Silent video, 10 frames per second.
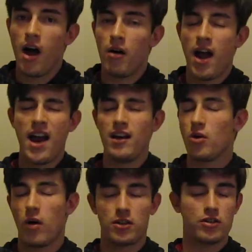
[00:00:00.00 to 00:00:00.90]
any
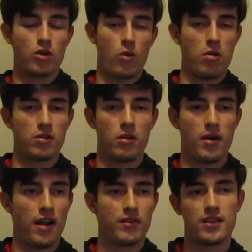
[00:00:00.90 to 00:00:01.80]
questions are welcome, and
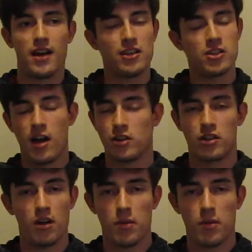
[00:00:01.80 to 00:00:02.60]
I've decided it's not just going to be